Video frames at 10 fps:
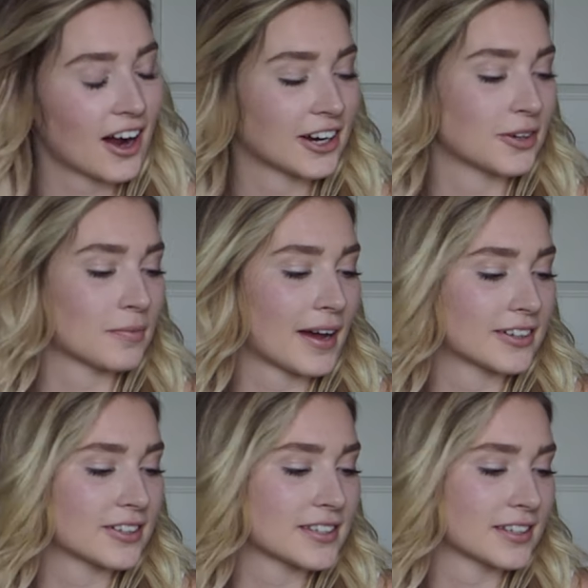Are you and
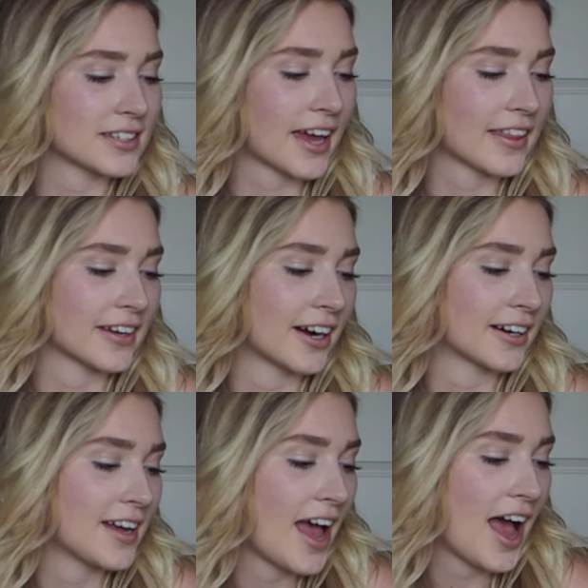Michael still
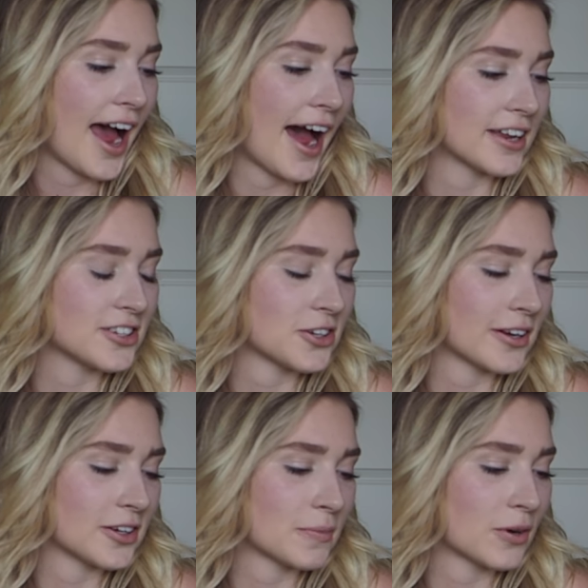together? How did
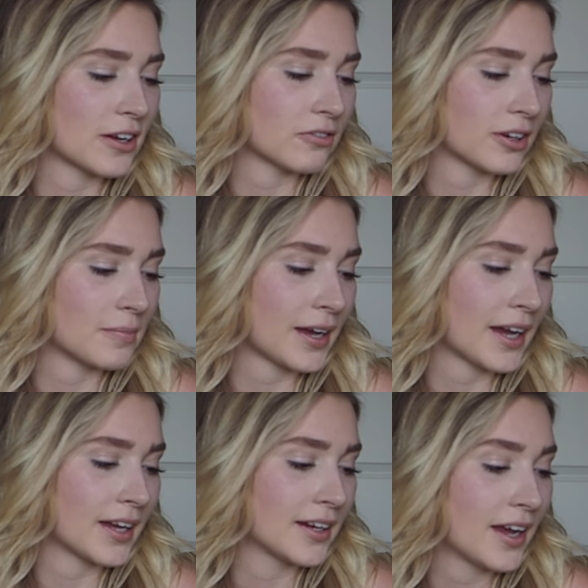you and your boyfriend
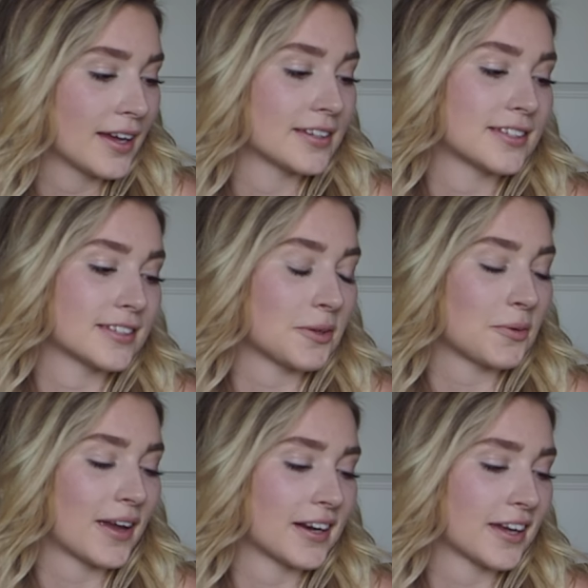meet?
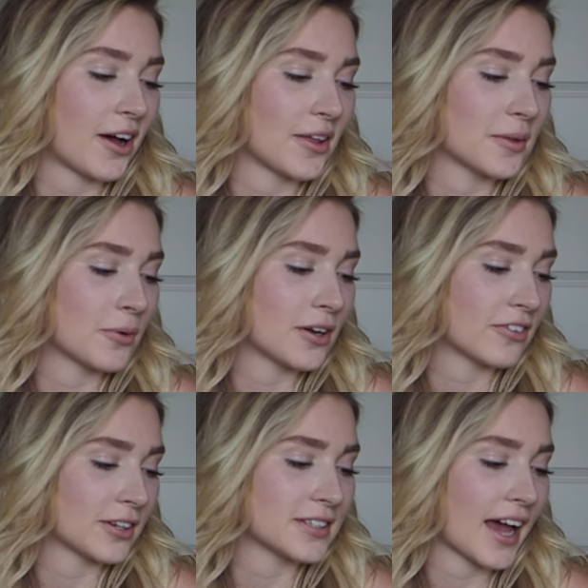Still waiting on the
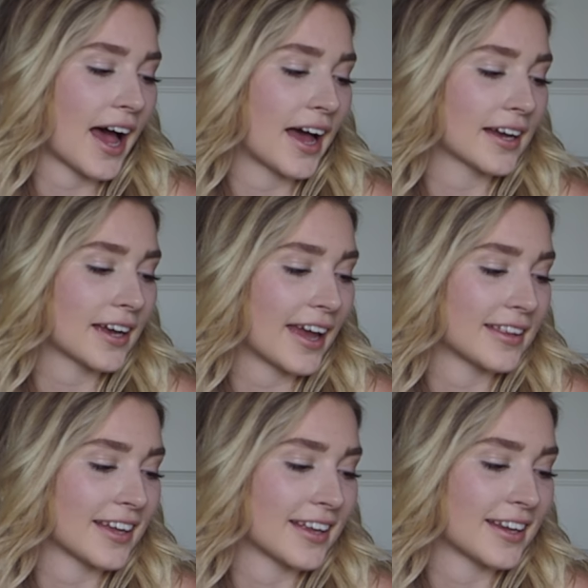boyfriend tag.
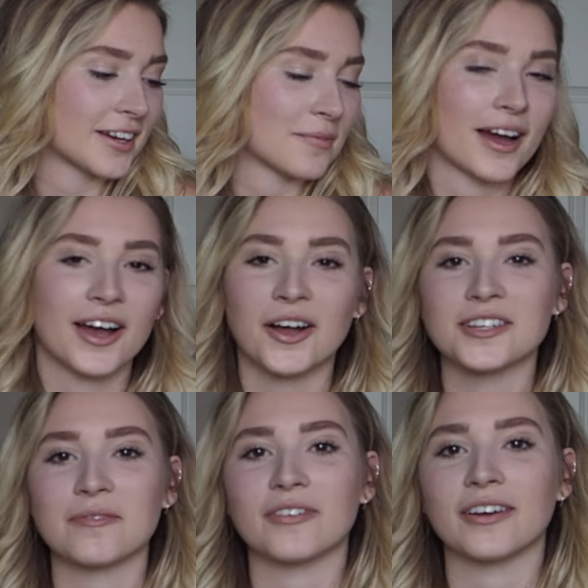And then my
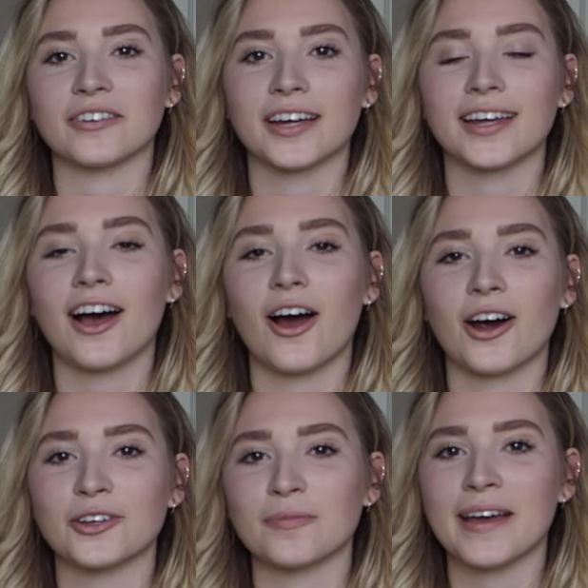all-time favorite,
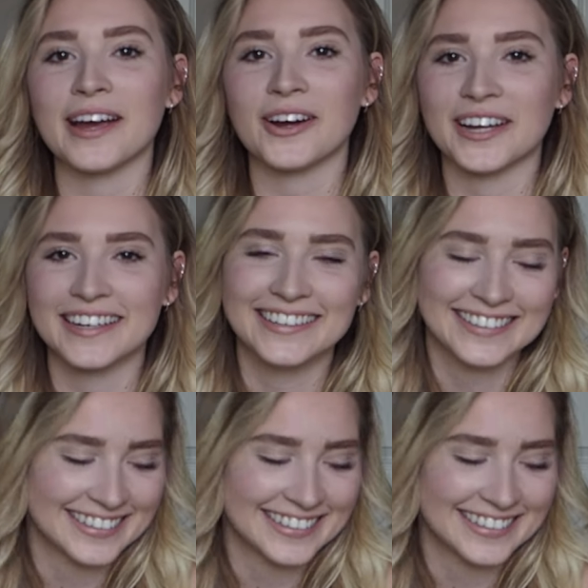are you married?